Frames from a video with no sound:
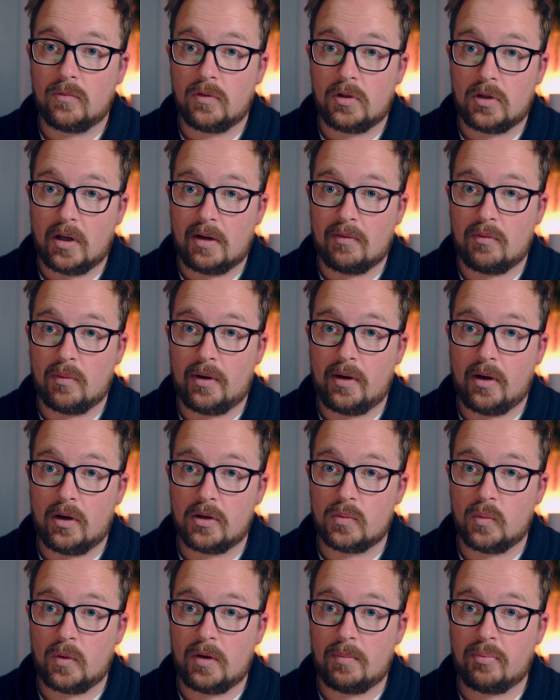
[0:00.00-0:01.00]
So everyone
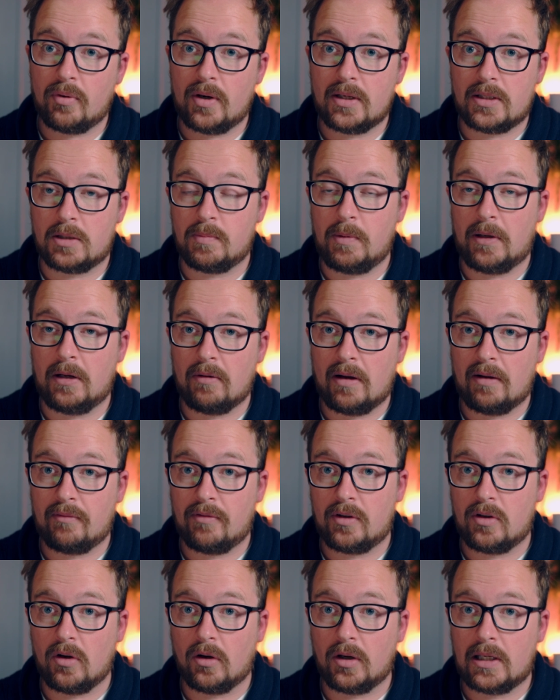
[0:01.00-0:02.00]
knows WordPress. It's been around
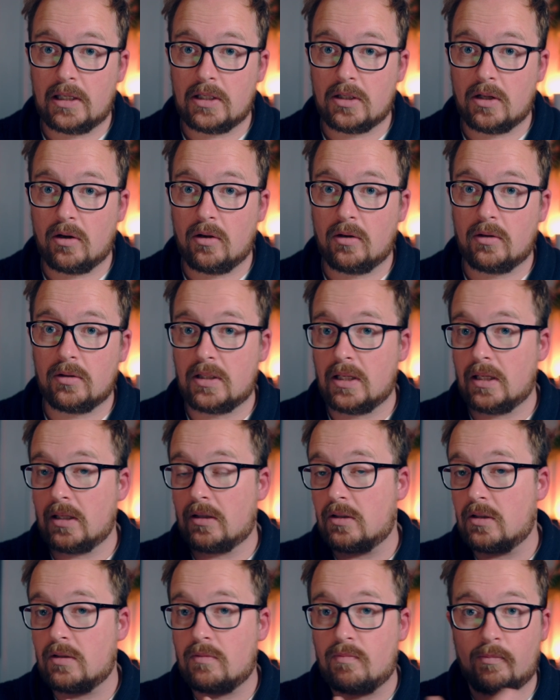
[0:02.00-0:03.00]
for donkeys longs.
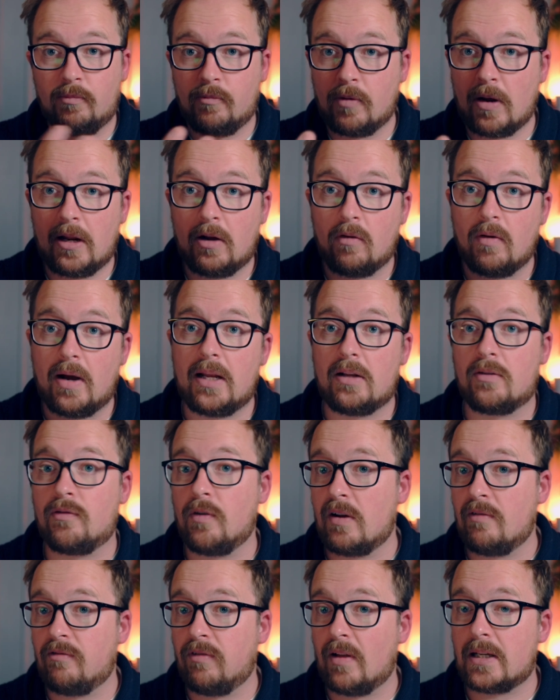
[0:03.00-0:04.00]
It's really great. It's
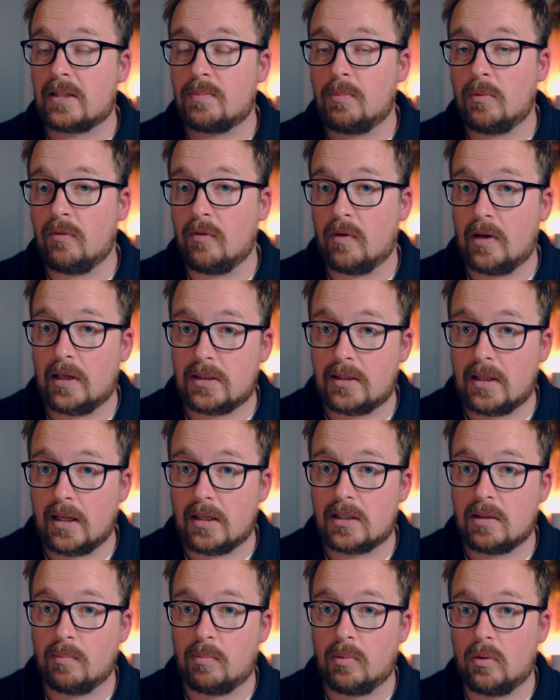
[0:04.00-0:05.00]
very flexible, very
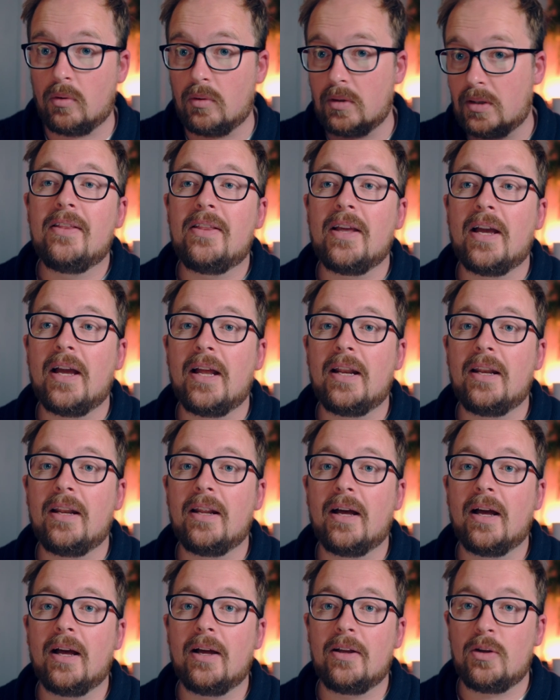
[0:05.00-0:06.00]
extensible. Then
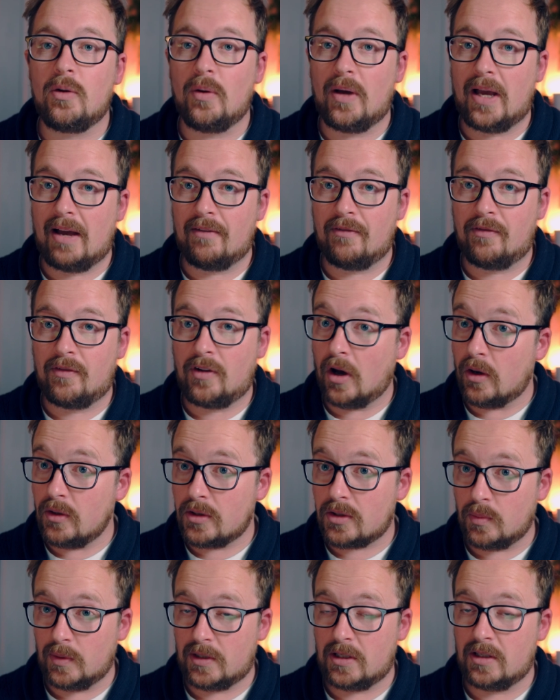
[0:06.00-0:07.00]
uh, you have
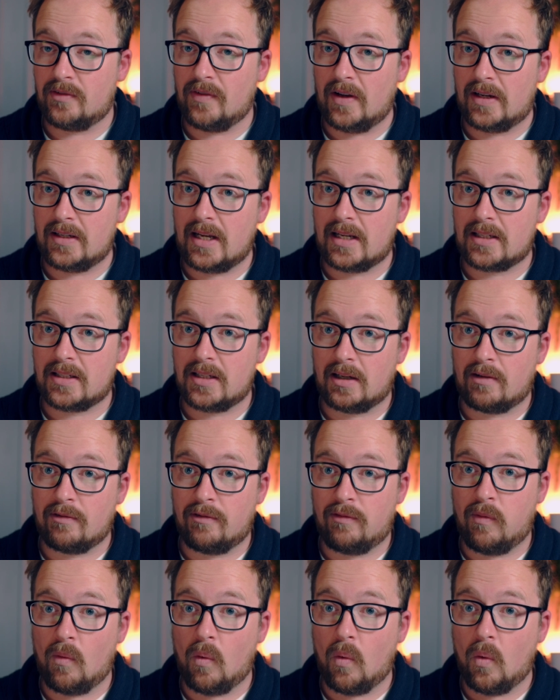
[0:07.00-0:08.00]
Ghost, which is fantastic
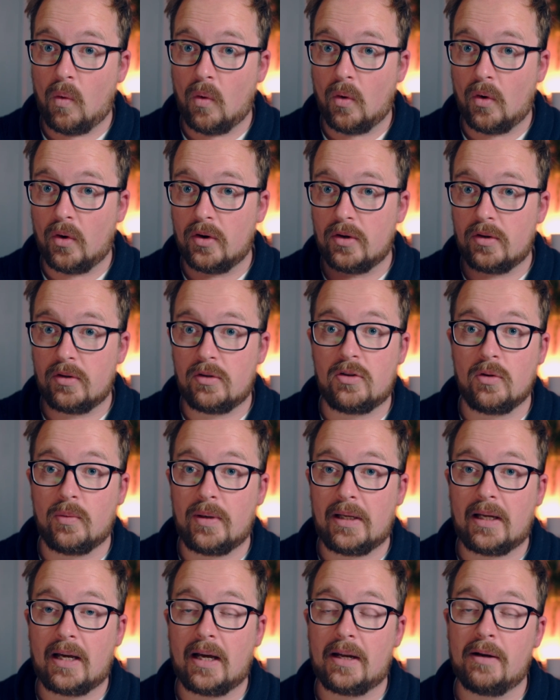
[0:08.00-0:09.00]
for
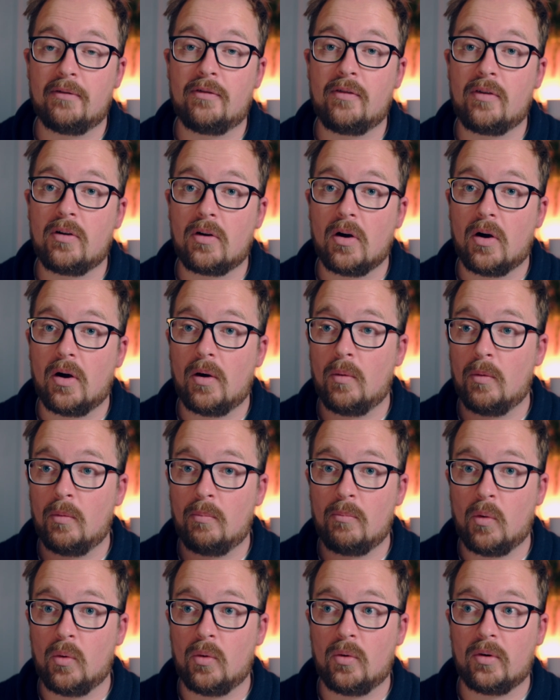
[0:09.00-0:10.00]
doing kind of oh,
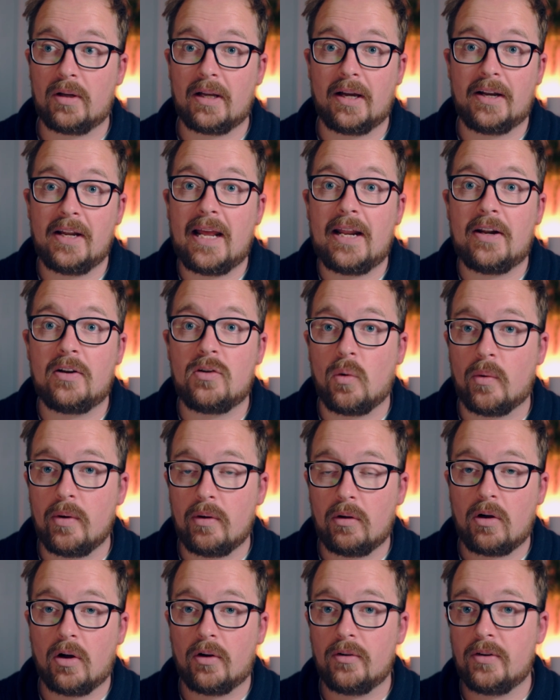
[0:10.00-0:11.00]
more kind of
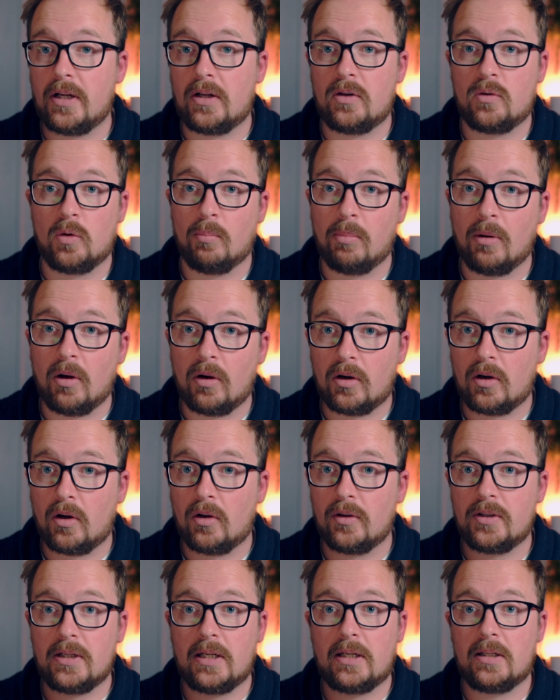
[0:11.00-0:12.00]
editorial content or blog
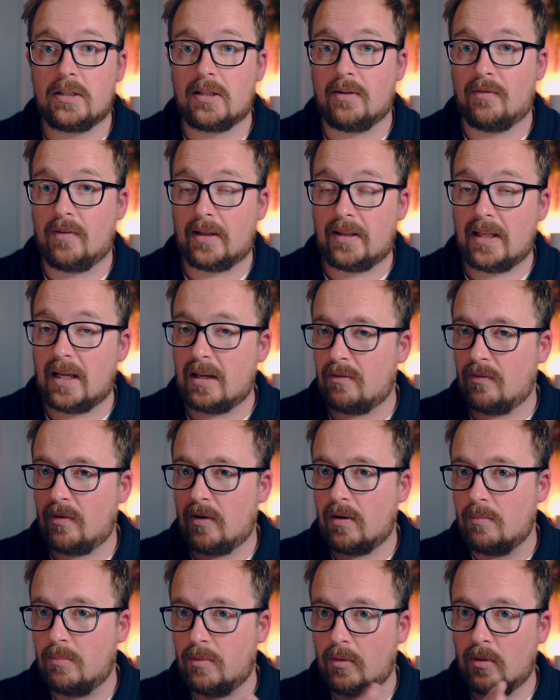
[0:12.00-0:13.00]
content, stuff like that.
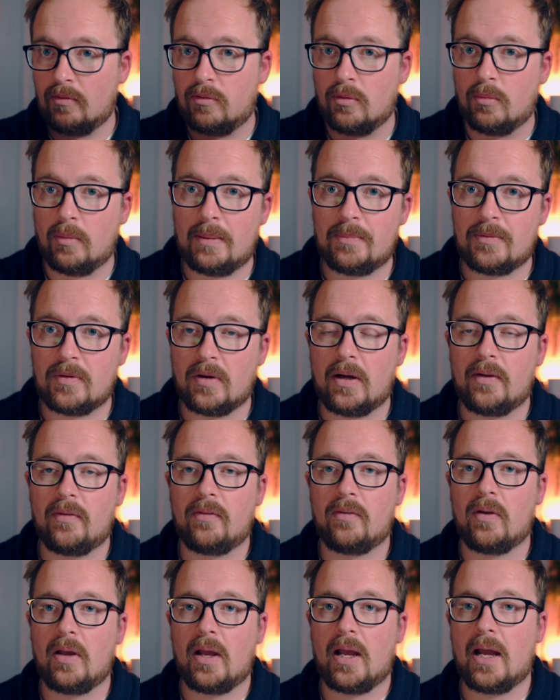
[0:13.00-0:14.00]
Very beautiful
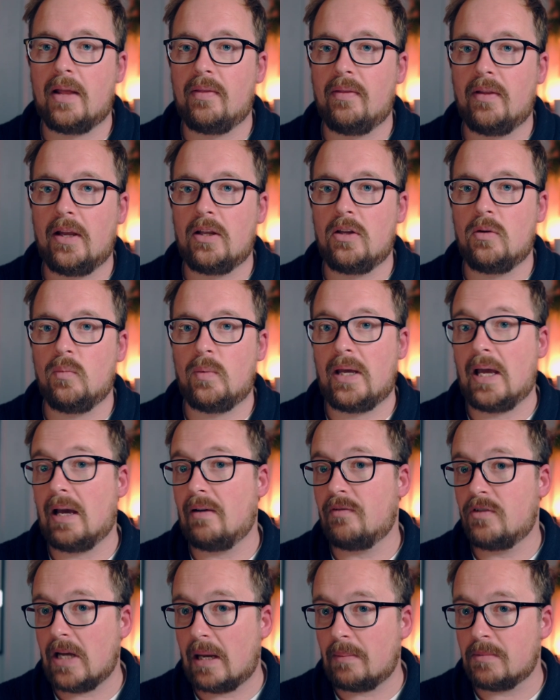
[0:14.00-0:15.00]
websites. And then we
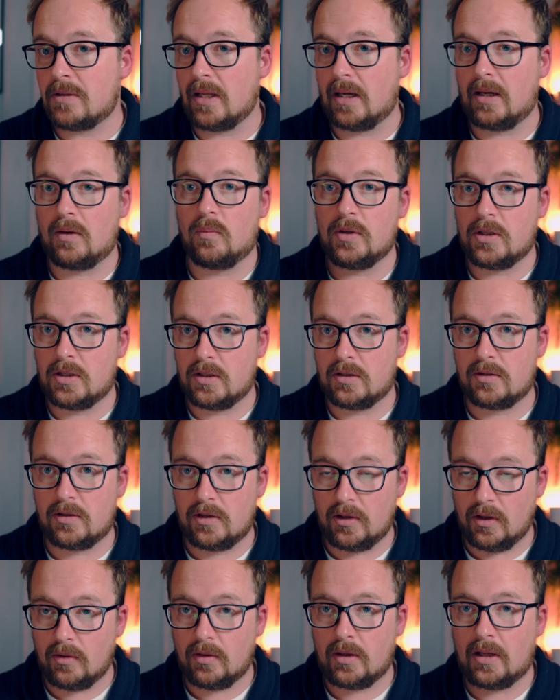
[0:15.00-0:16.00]
have Jamstack, which is,
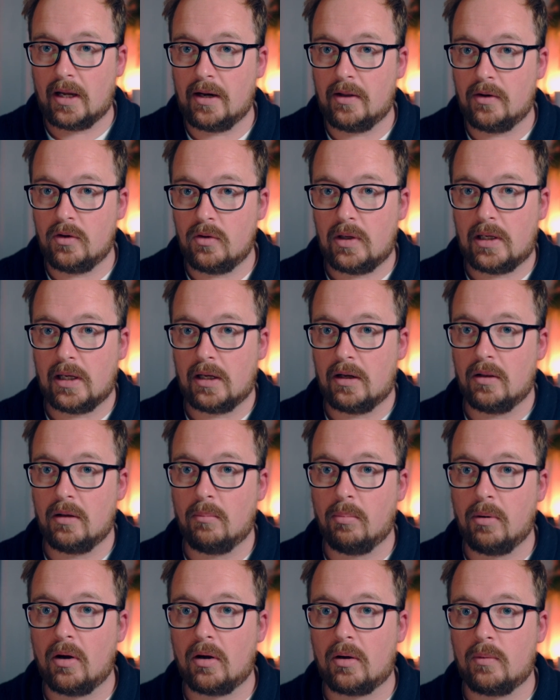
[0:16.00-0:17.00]
you know, kind of new kid on the
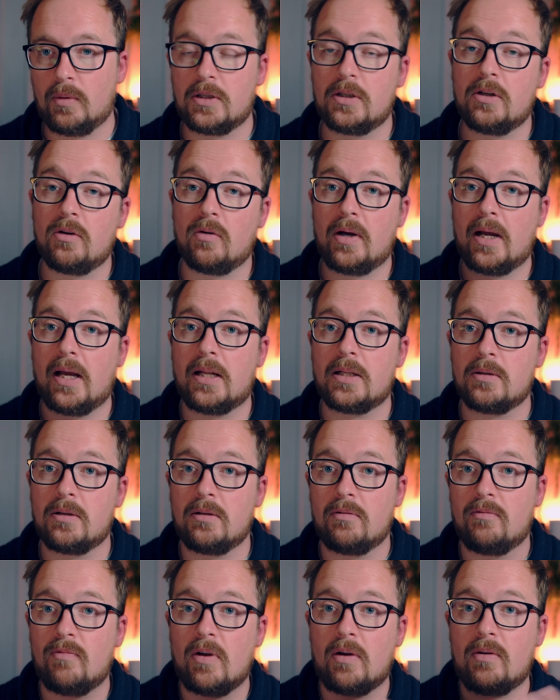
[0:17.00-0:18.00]
block, which creates
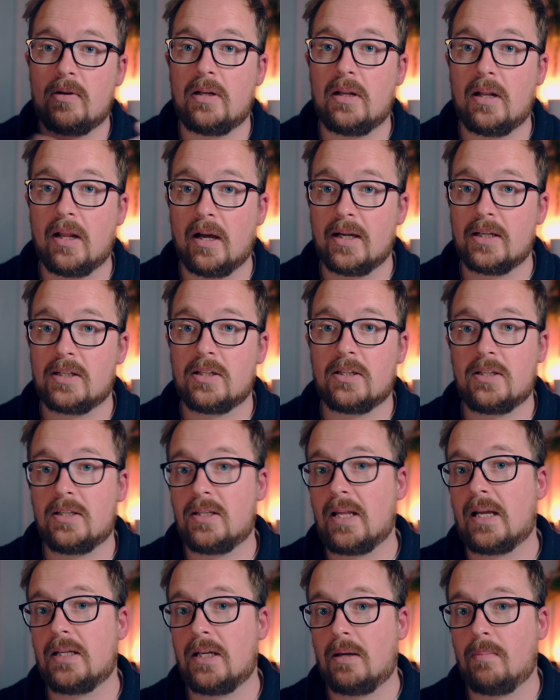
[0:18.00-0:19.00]
very nice
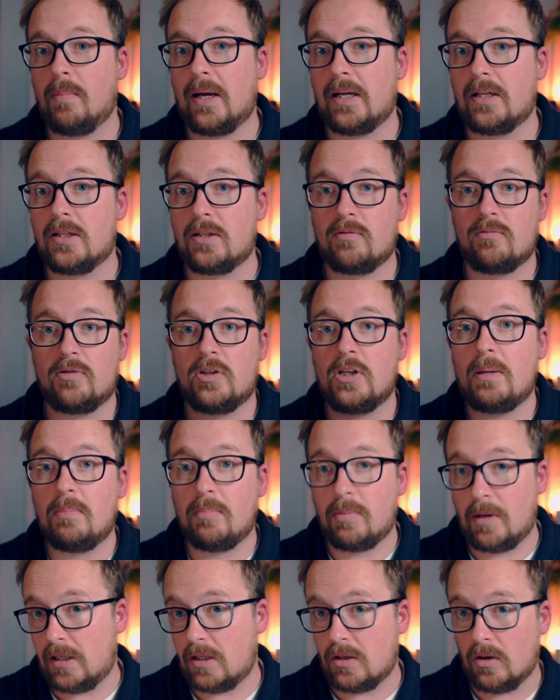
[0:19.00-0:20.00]
static-based,
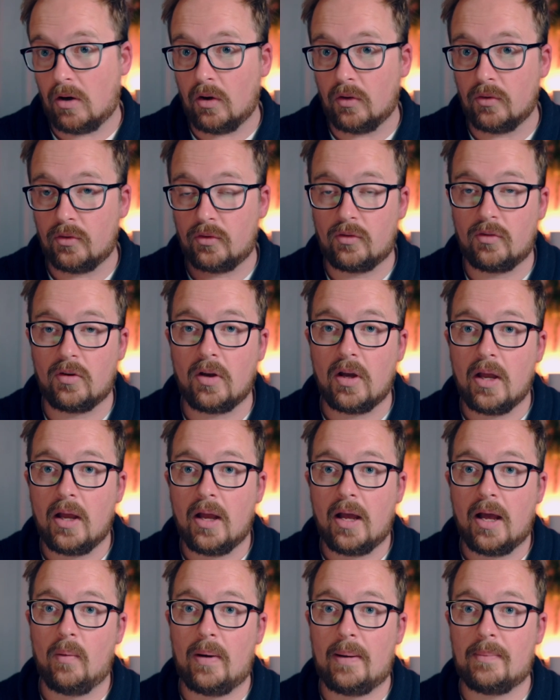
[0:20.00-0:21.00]
cheaply to host
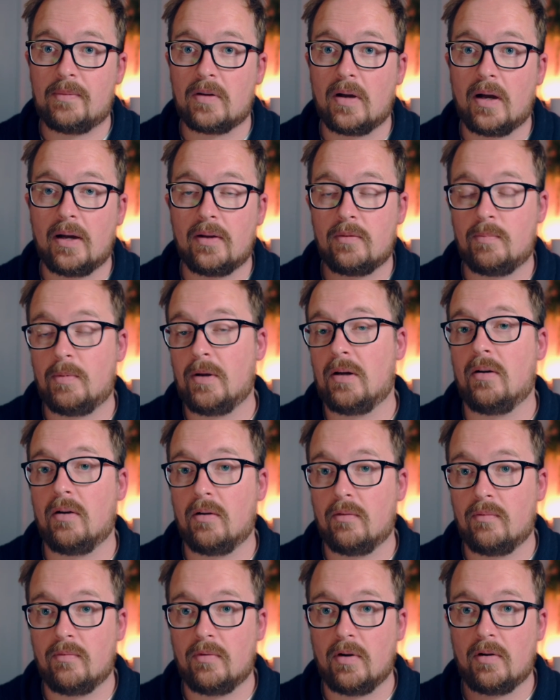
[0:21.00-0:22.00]
websites, but
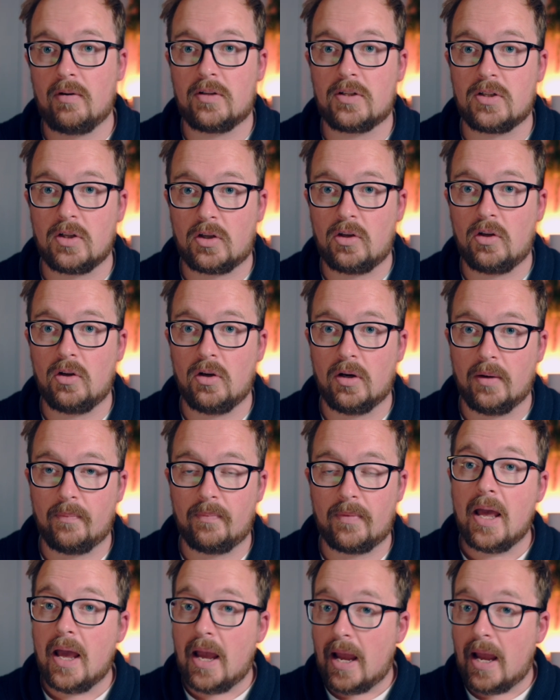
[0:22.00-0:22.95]
are very secure.